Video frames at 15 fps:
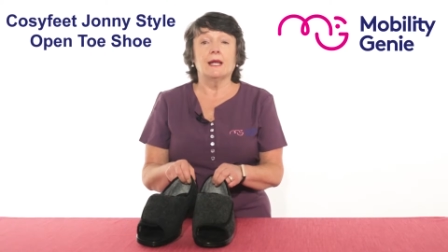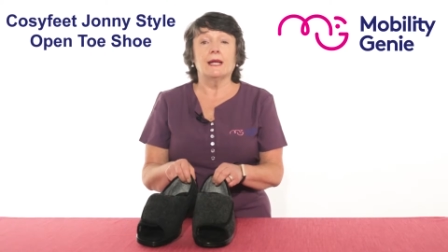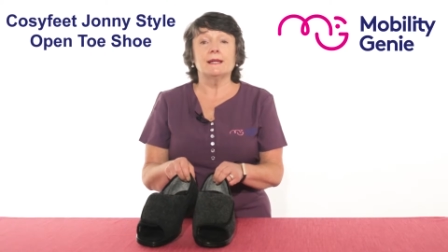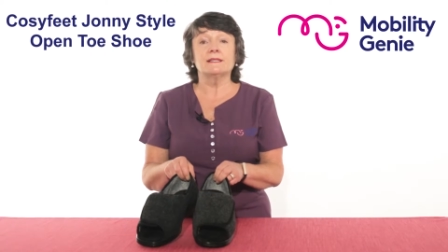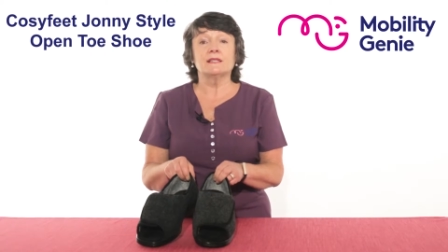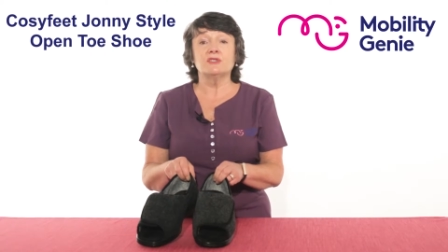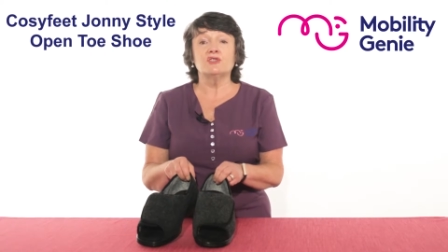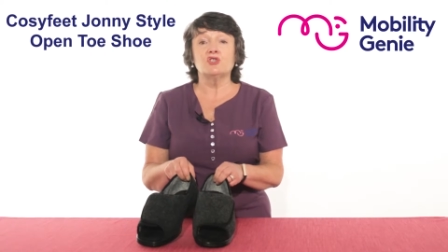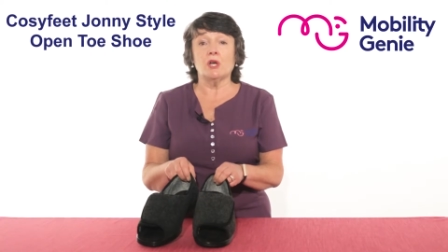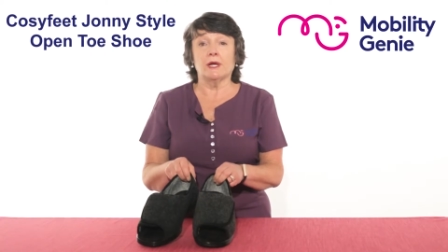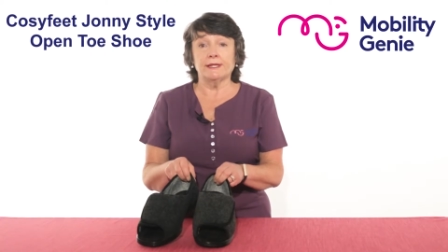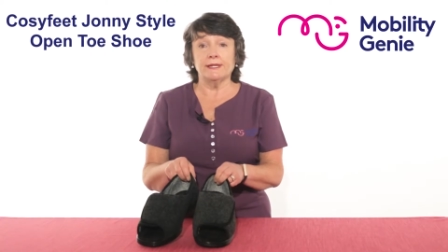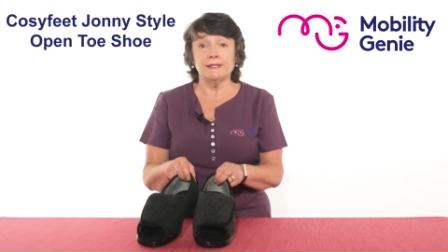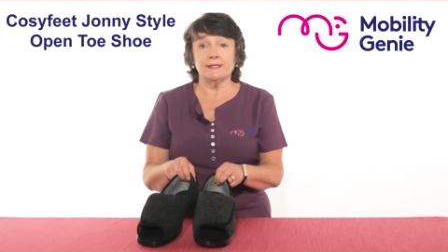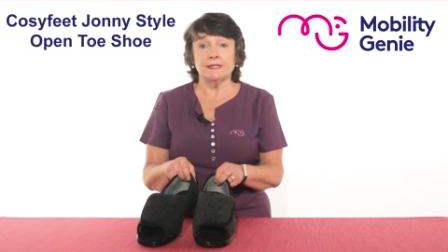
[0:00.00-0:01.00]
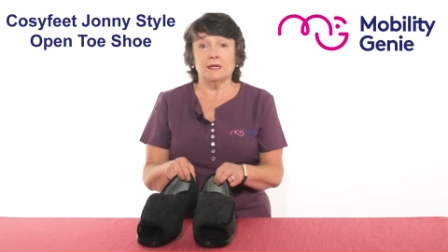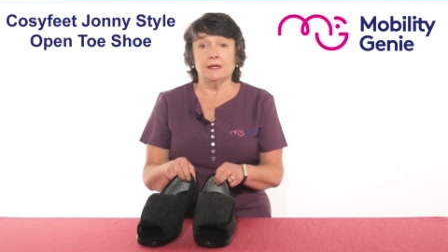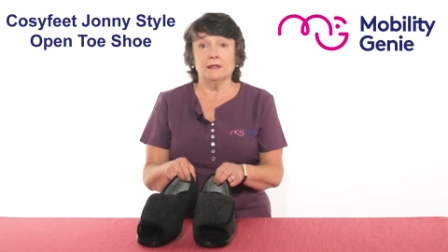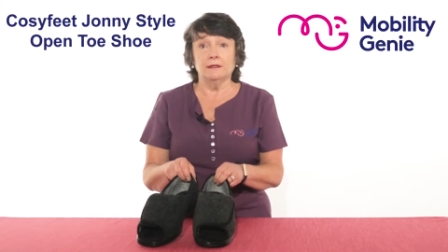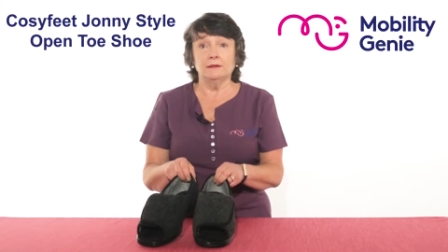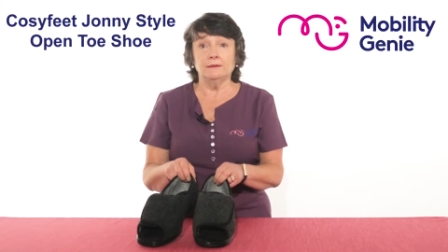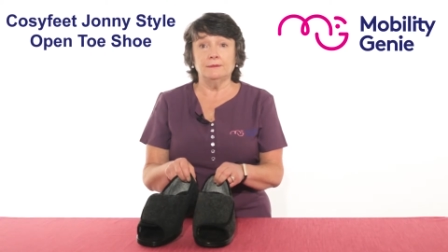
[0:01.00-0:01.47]
It's a Jonny
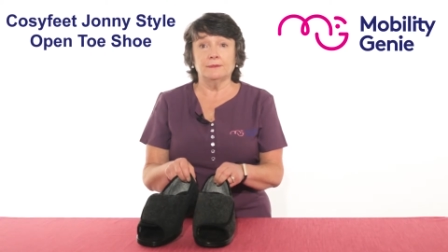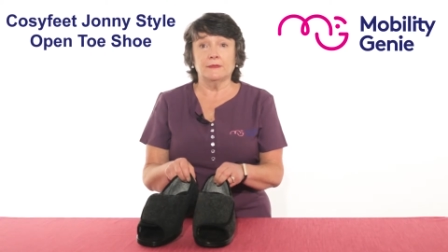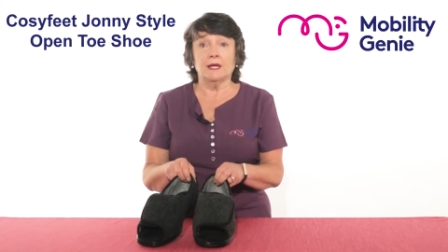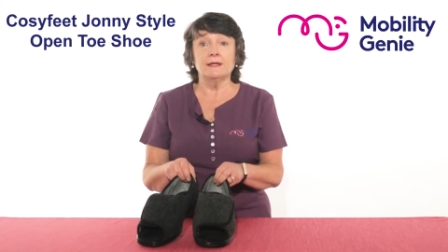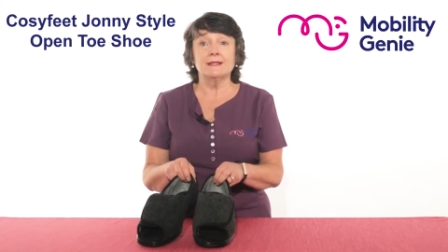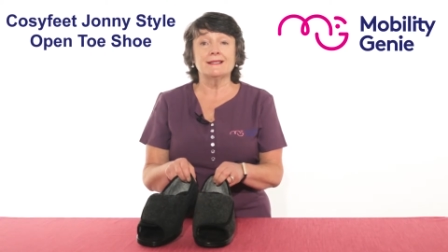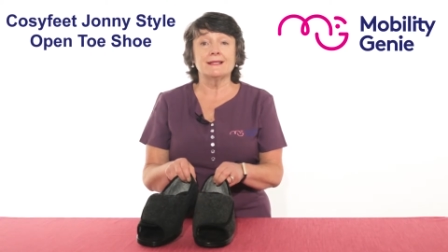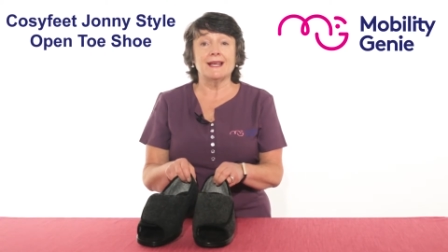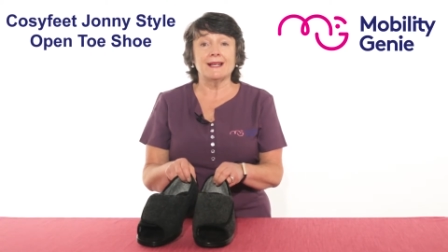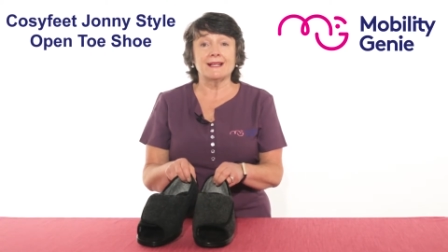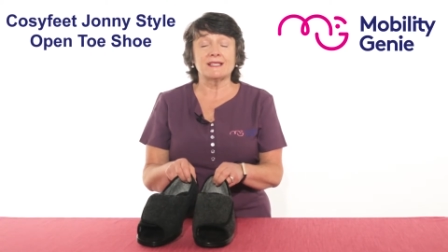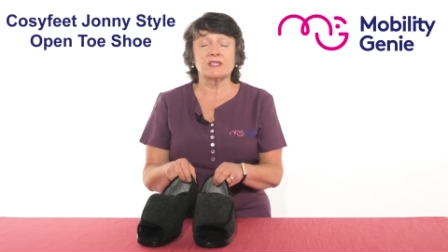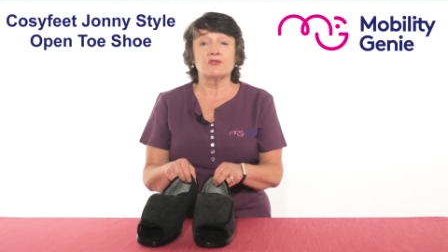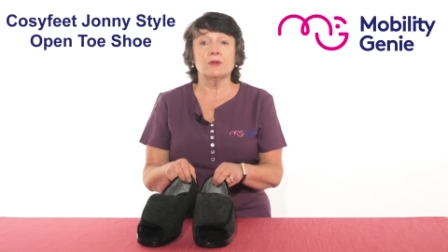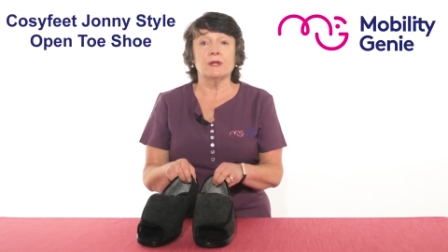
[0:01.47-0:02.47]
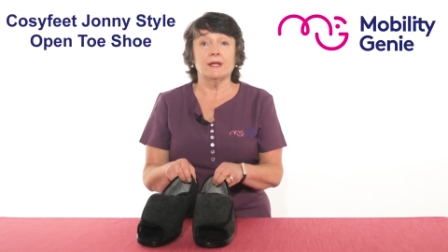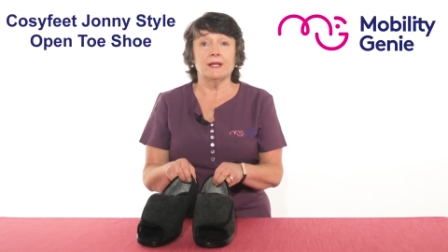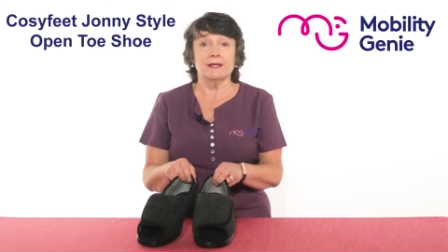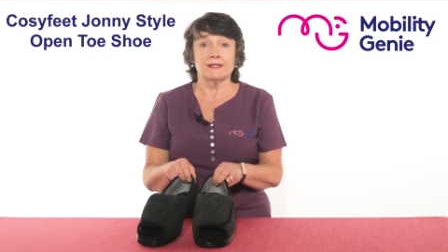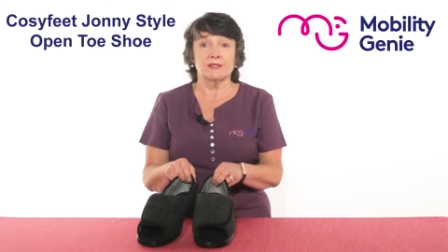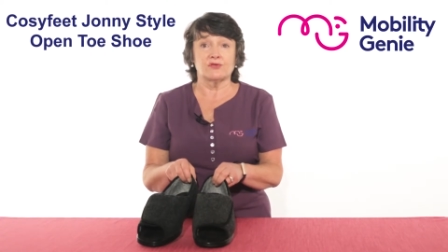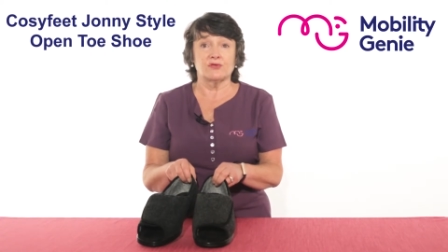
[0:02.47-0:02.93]
style and is extra,
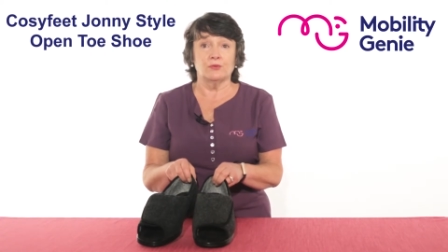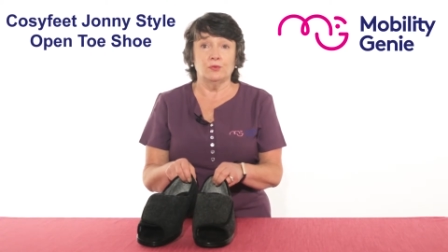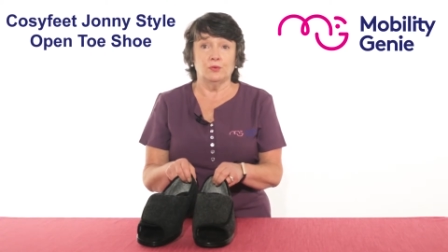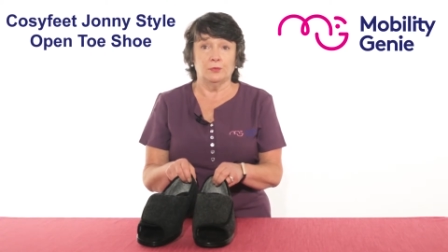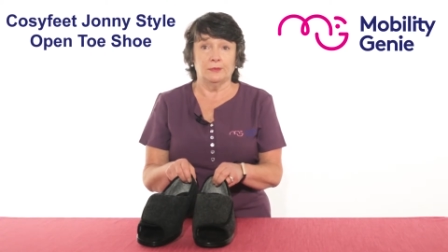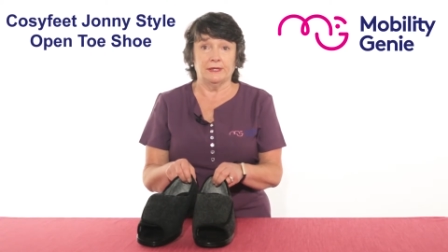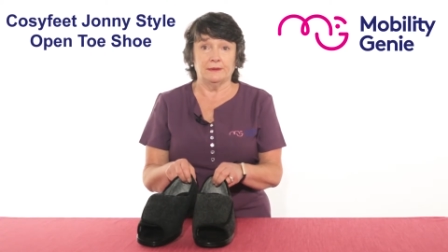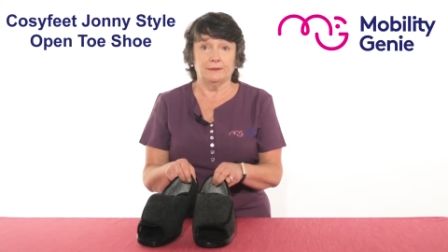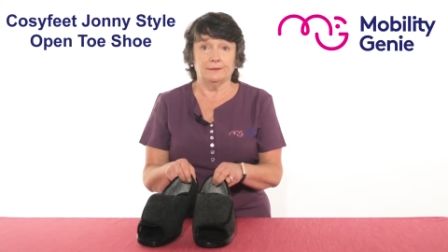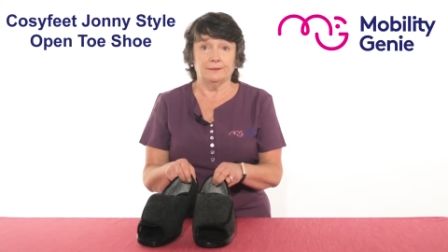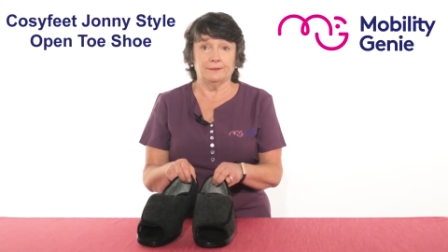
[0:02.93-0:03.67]
extra roomy.